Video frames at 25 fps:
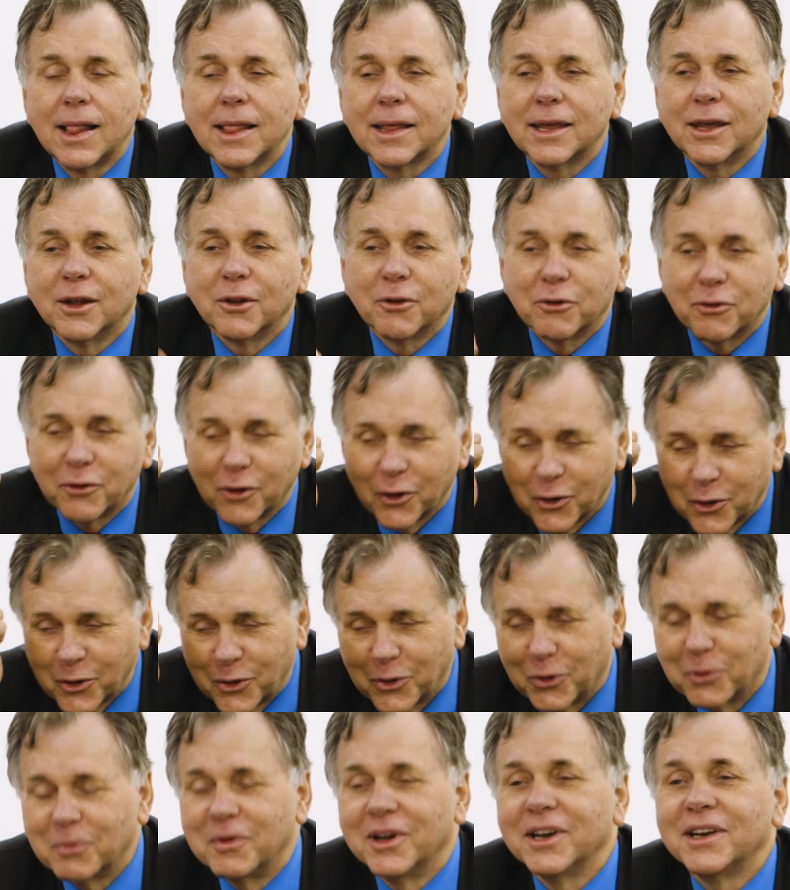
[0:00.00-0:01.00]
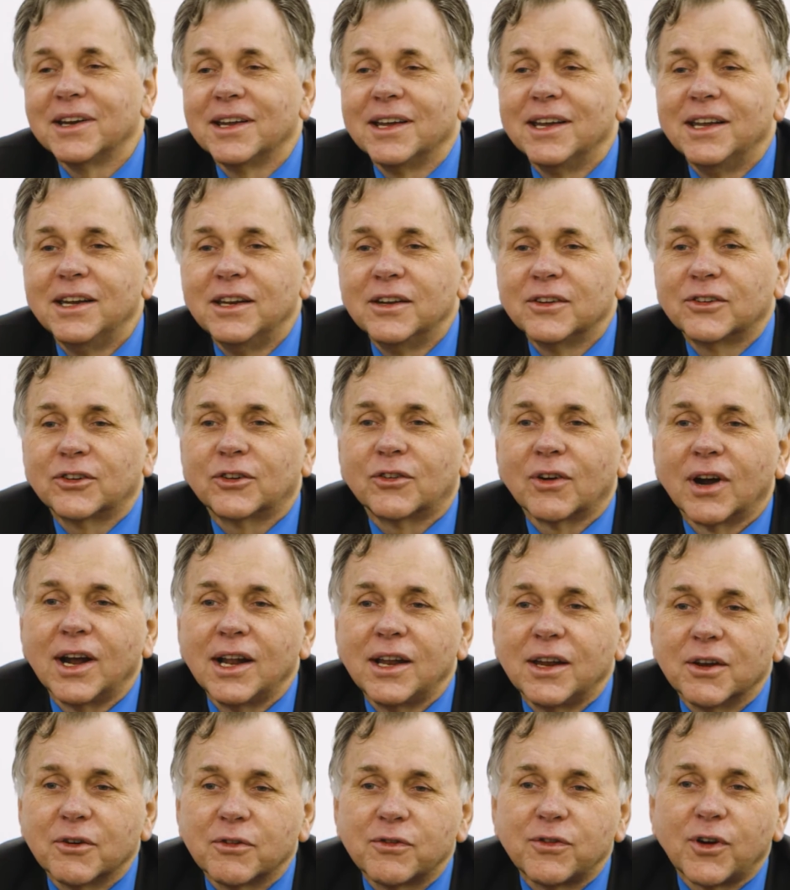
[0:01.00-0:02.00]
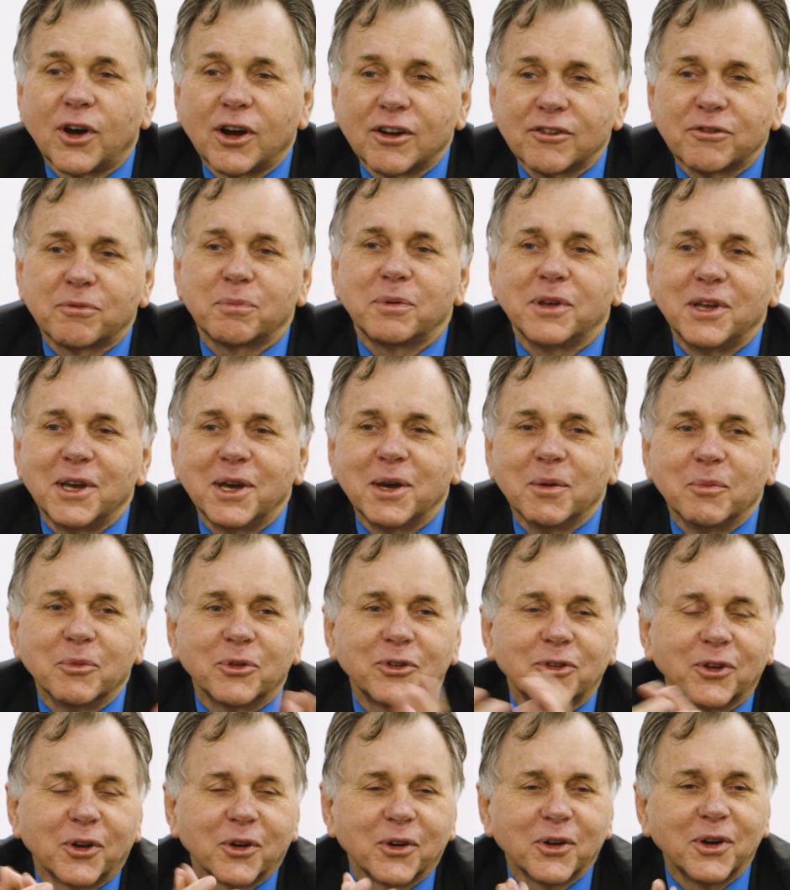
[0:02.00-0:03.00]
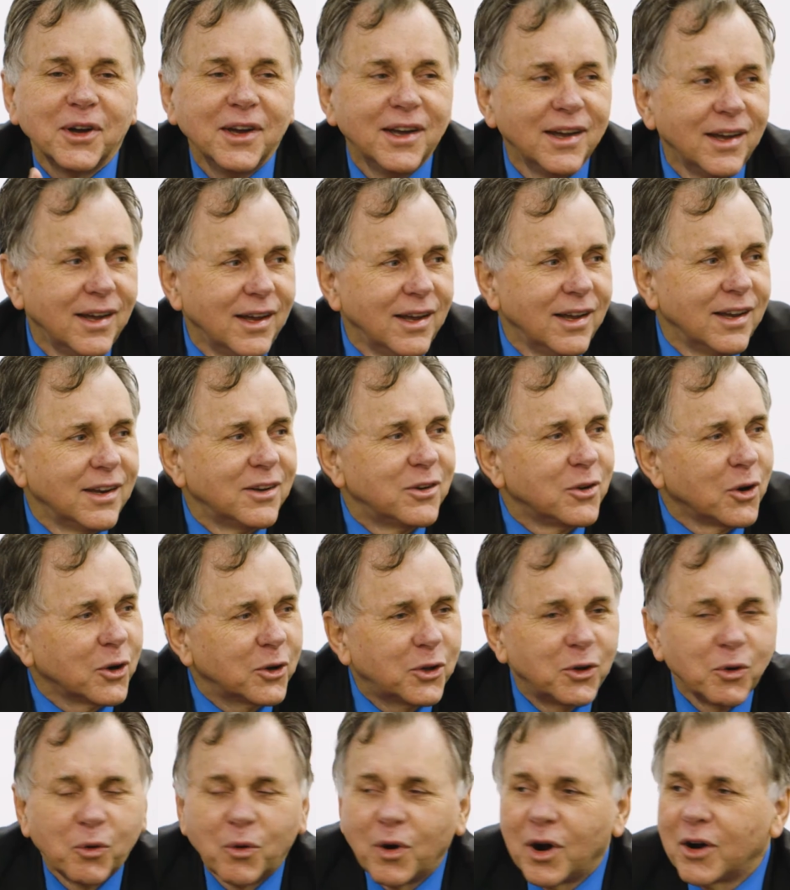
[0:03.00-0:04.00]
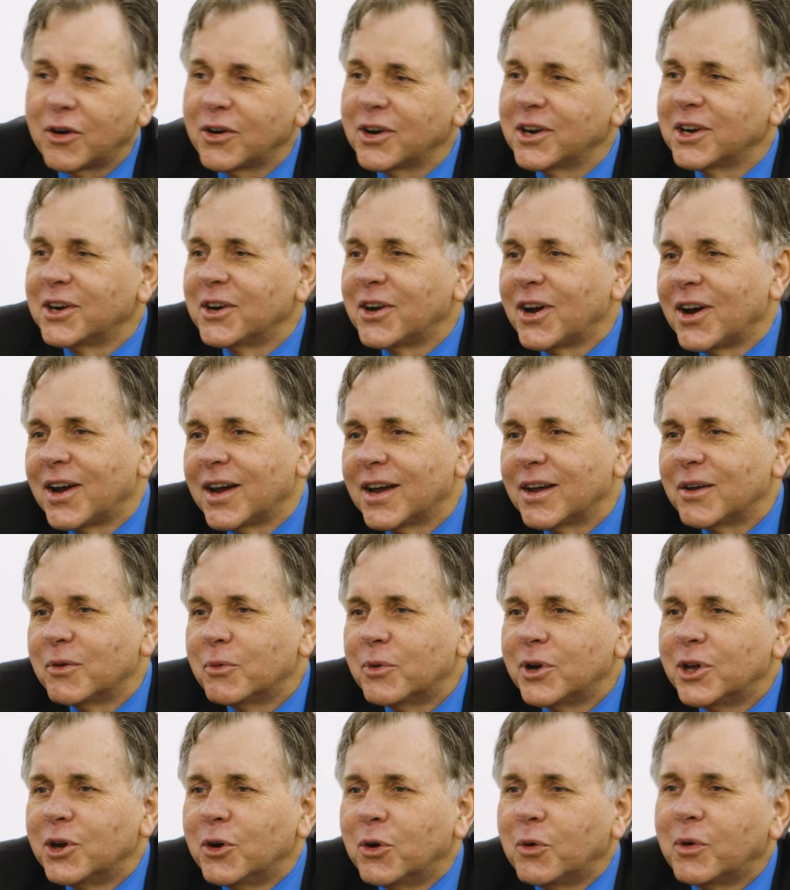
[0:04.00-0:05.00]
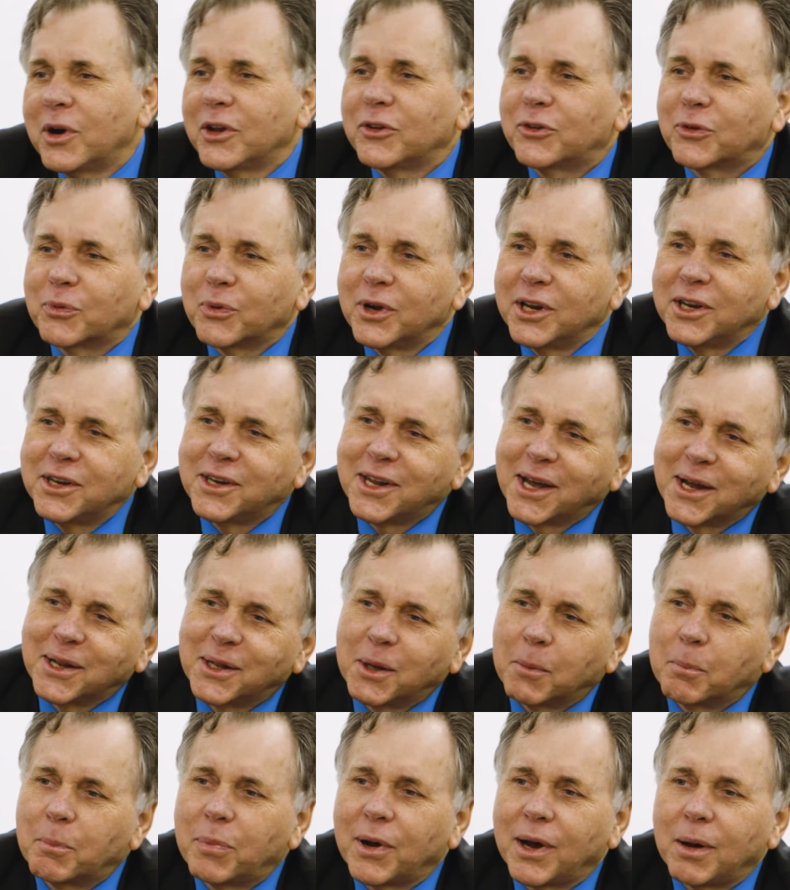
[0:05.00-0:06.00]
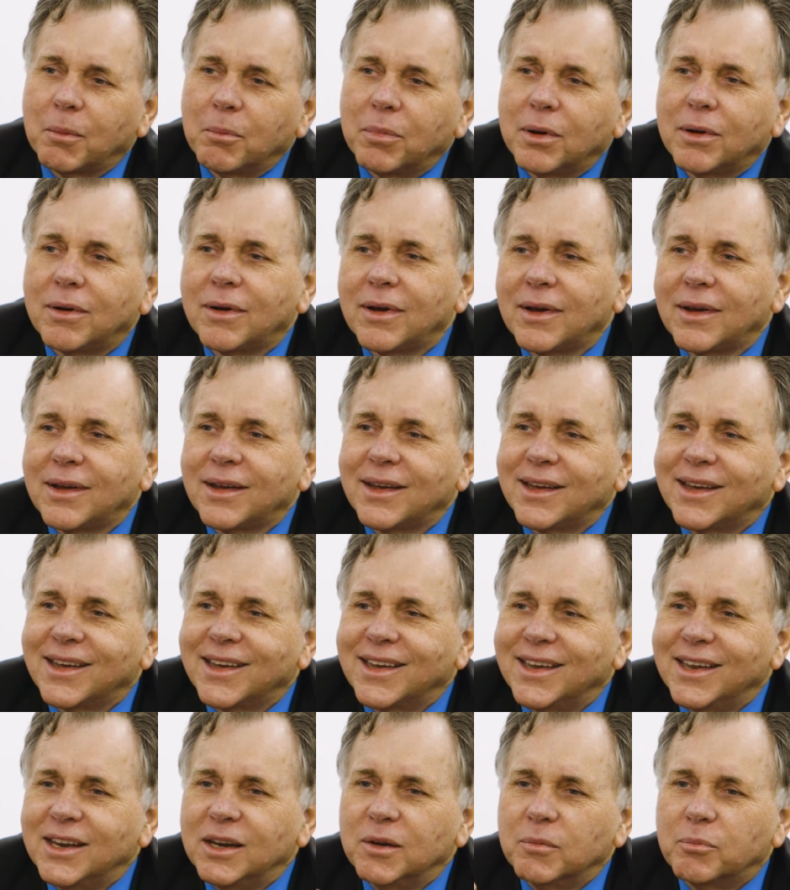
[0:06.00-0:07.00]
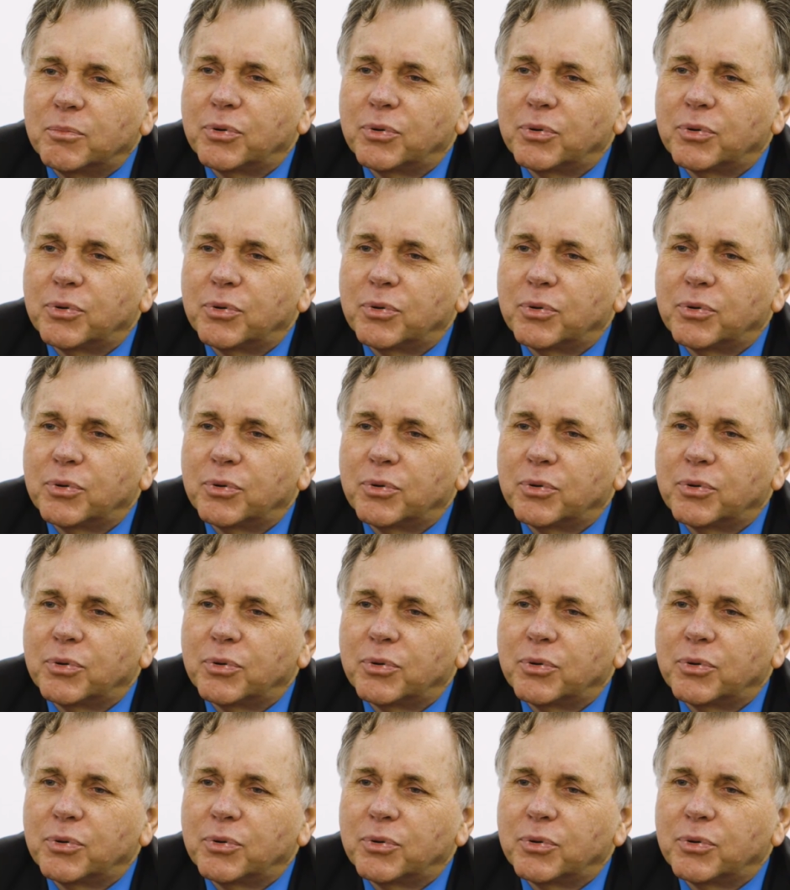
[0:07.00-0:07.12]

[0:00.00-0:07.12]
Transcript: Yeah, the phone call, but in Australia, 5 p.m. So Dr. Warren and I, we always went down the pub in